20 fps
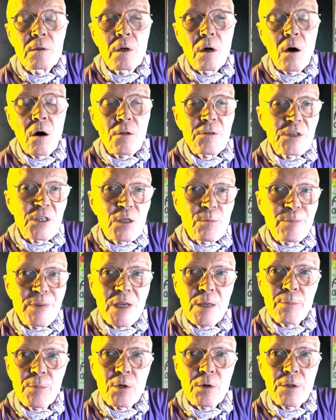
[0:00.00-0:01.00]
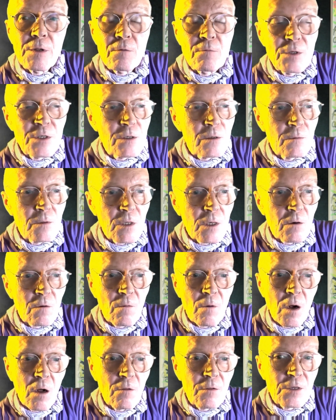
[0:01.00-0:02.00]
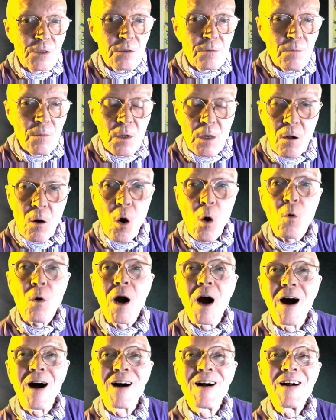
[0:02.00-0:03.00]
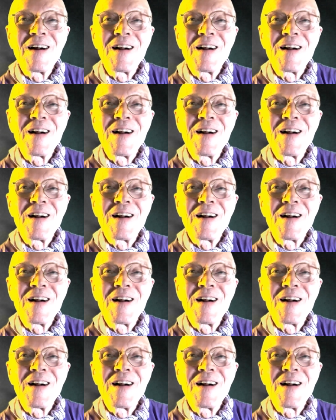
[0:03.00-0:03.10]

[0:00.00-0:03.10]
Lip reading: all these people. There was, you know, all this. Oh,